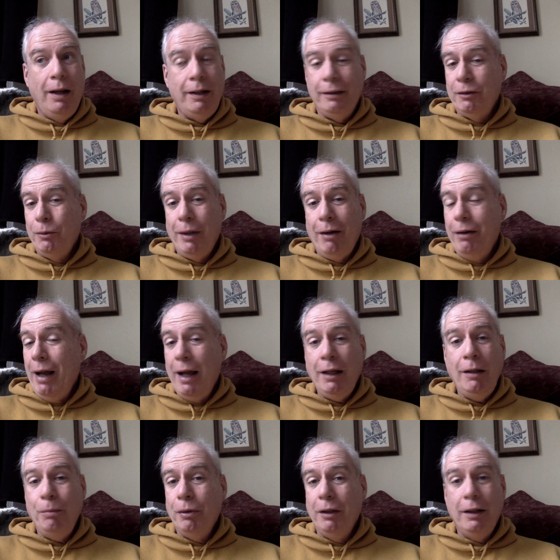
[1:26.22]
And it is without
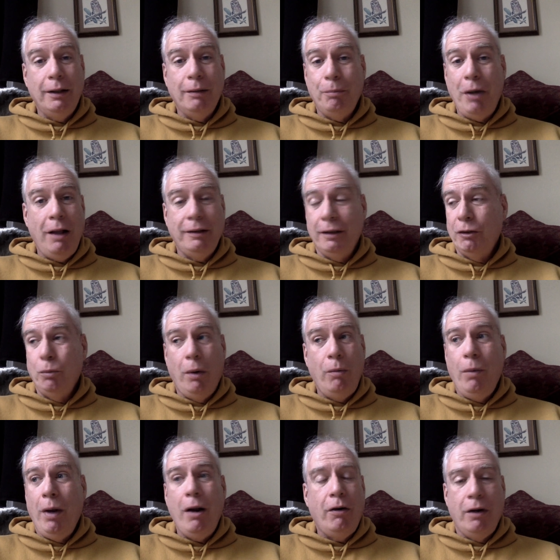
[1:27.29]
any politi politics one
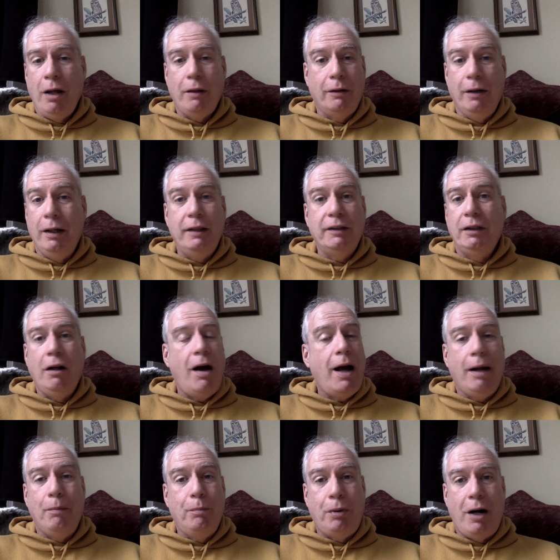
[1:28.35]
way or another. It is
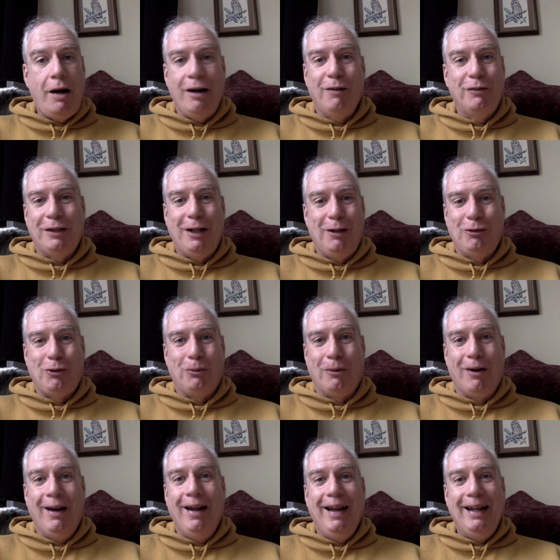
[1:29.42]
not part of the culture
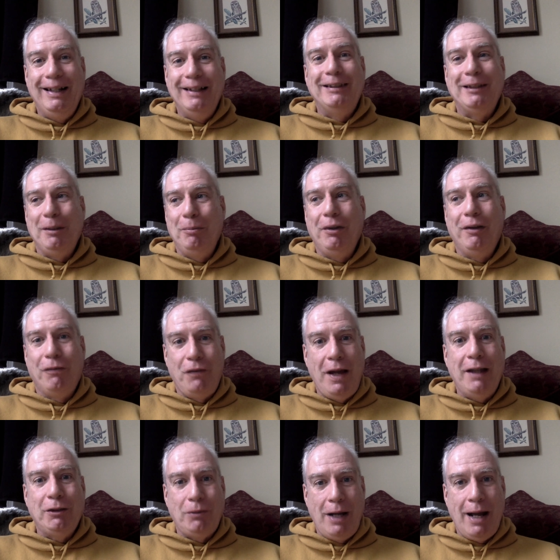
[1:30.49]
war. It is simply a
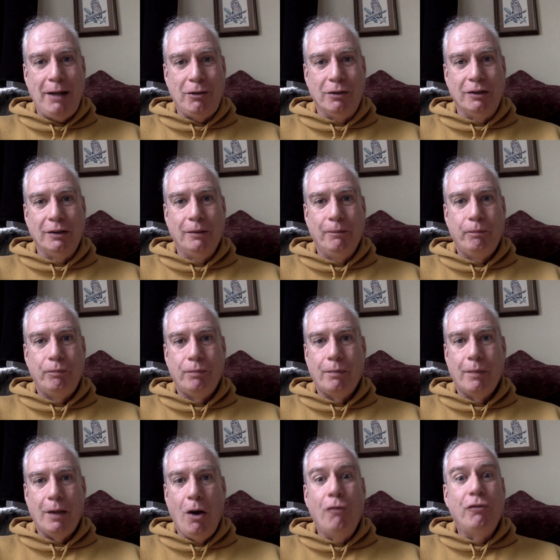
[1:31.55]
fan's reactions
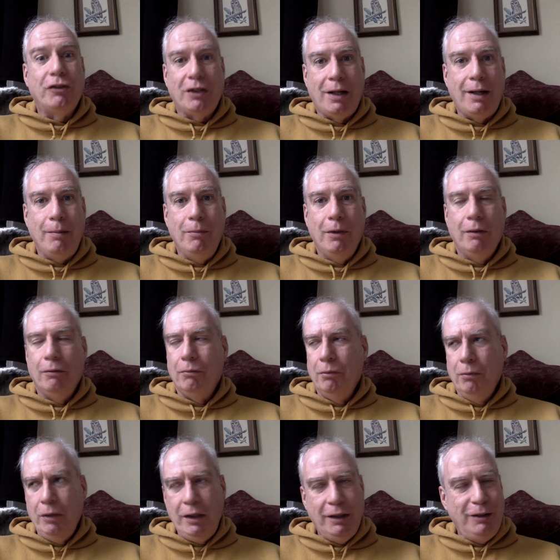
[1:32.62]
over time.
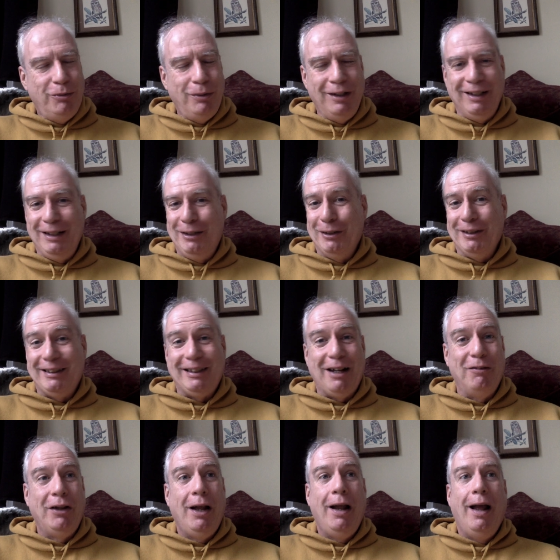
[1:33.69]
Really, really good stuff.
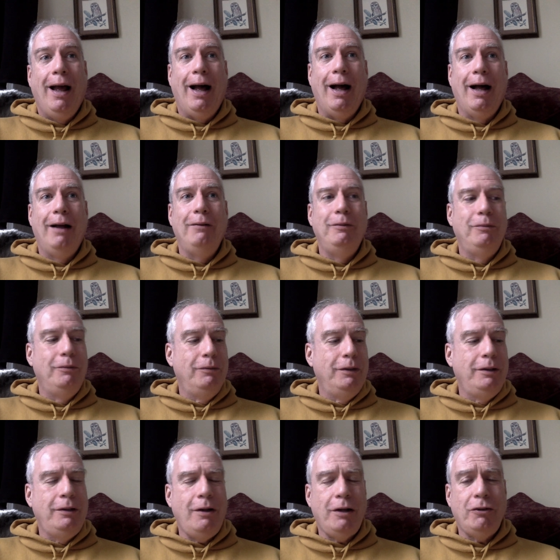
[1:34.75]
Uh,
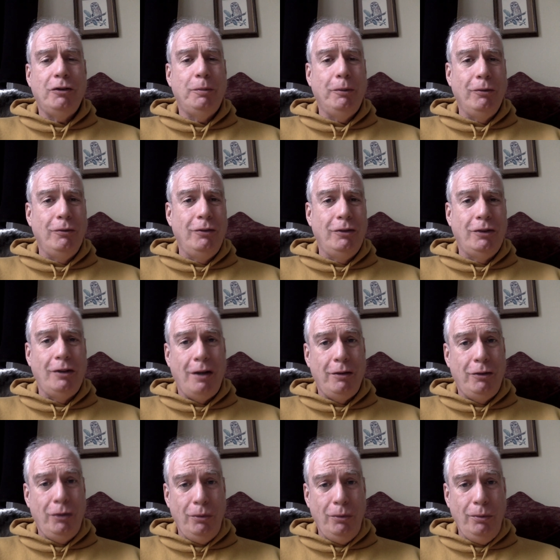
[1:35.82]
not just book reviews did
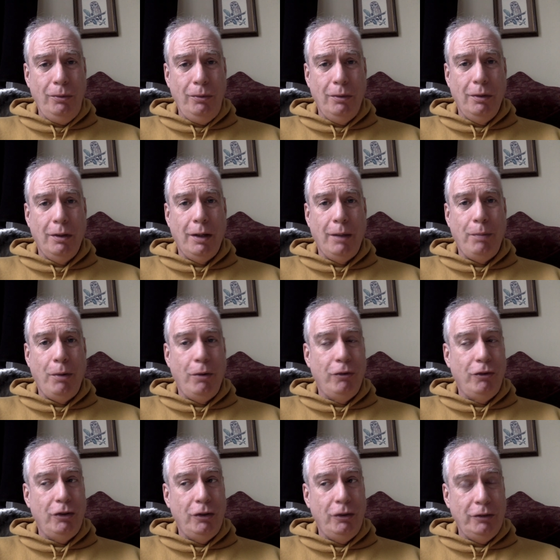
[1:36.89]
not do a
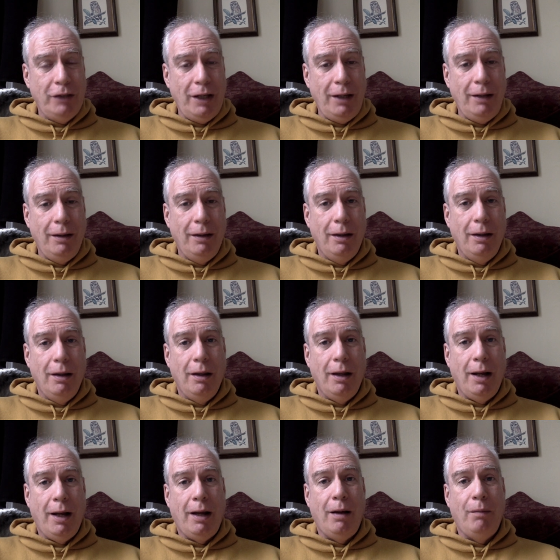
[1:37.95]
Poetry Tuesday,
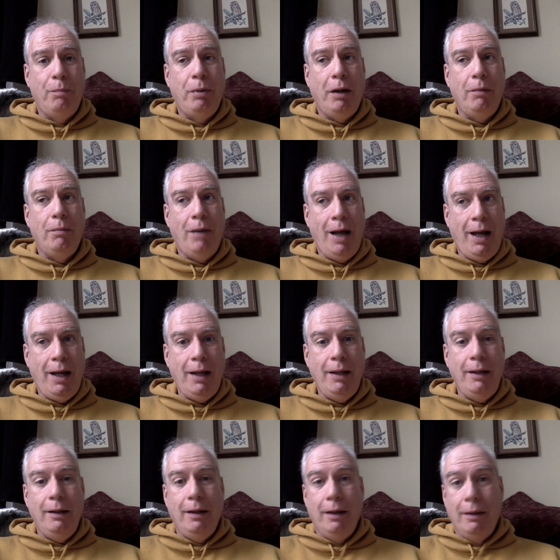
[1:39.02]
uh, but
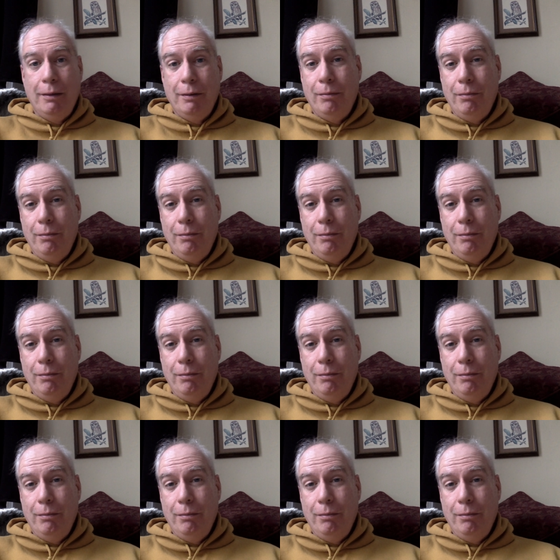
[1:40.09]
my uh,